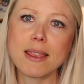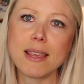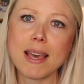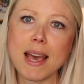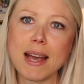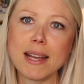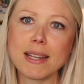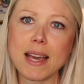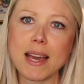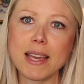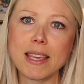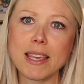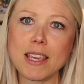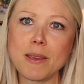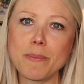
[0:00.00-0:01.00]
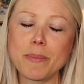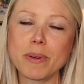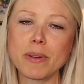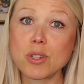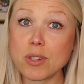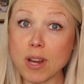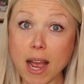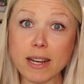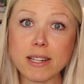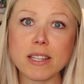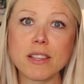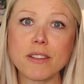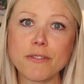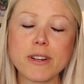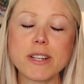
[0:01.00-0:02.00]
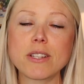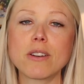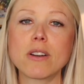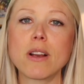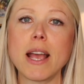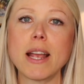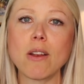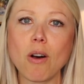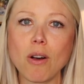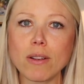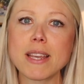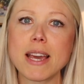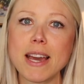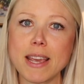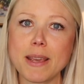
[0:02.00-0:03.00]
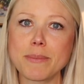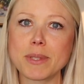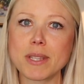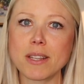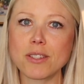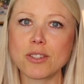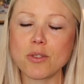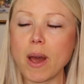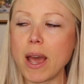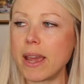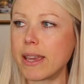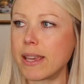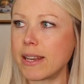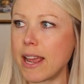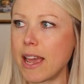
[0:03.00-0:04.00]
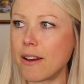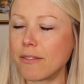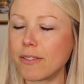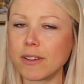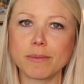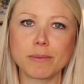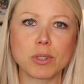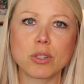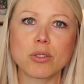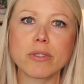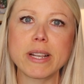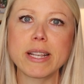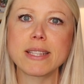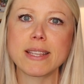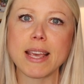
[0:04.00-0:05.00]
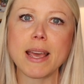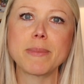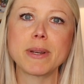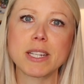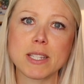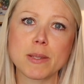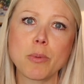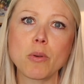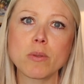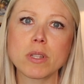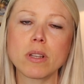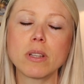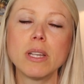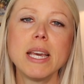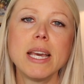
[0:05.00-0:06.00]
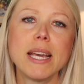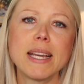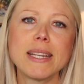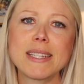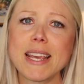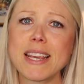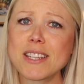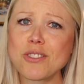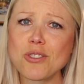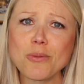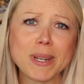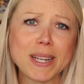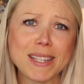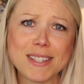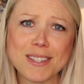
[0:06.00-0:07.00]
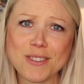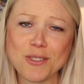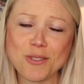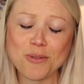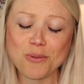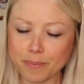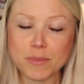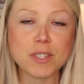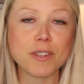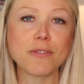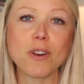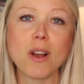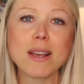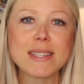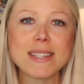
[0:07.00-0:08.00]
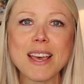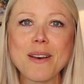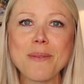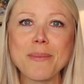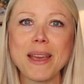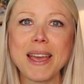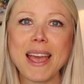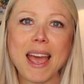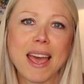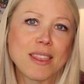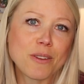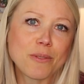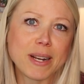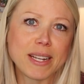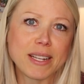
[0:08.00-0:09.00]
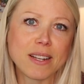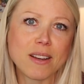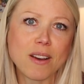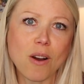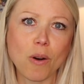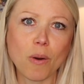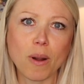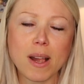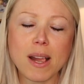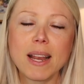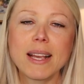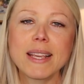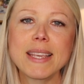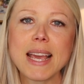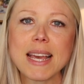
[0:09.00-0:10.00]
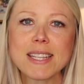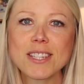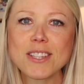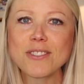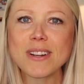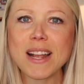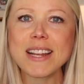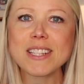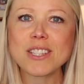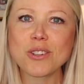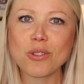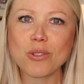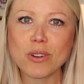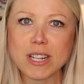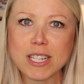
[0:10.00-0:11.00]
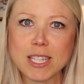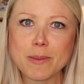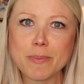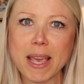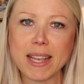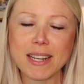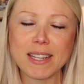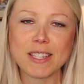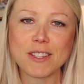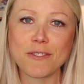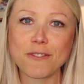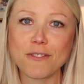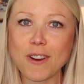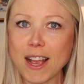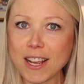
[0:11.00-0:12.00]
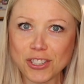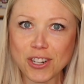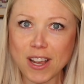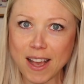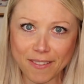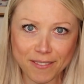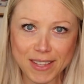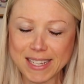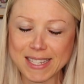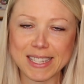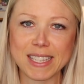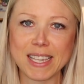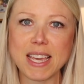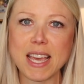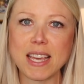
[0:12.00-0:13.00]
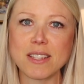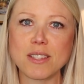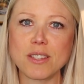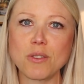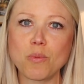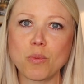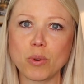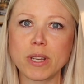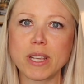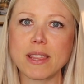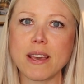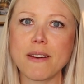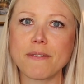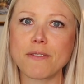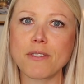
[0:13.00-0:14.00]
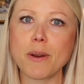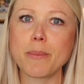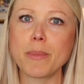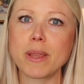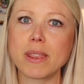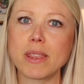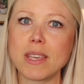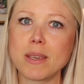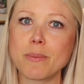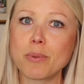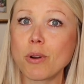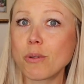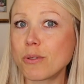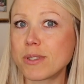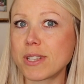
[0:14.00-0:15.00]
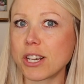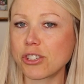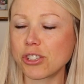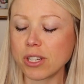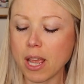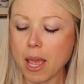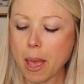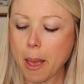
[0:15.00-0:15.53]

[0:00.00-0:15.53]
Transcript: that I keep stocked in the freezer at all times so I can have greens at my disposal. It takes 2 minutes to defrost them and they're ready to go. Yes, they're not as crisp and as fresh, obviously, as you would get them from the produce section,